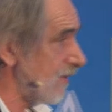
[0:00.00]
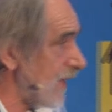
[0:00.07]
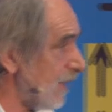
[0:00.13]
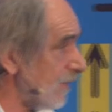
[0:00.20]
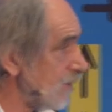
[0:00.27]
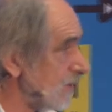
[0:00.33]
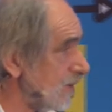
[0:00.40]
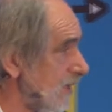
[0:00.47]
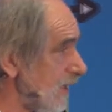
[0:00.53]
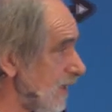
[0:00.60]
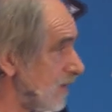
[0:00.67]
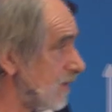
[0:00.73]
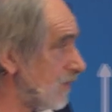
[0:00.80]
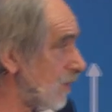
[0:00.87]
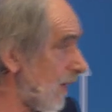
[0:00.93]
we have to
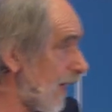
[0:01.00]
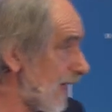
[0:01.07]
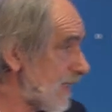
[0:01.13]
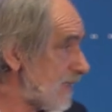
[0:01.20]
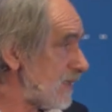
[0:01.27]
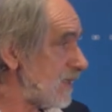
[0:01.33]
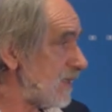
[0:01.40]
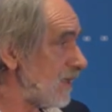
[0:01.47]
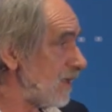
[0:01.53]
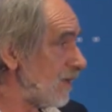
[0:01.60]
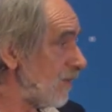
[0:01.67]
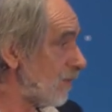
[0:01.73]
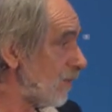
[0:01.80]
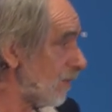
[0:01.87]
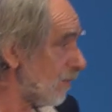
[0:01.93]
think twice. You
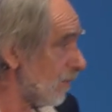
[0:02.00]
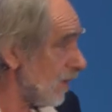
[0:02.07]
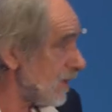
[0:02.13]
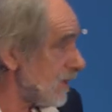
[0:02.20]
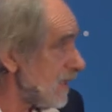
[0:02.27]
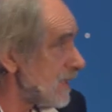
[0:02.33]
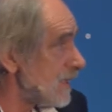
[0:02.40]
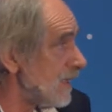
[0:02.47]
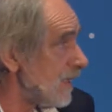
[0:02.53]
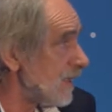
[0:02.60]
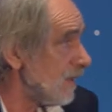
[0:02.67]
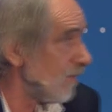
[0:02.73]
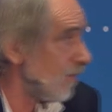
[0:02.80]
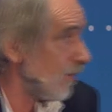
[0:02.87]
know, what is the,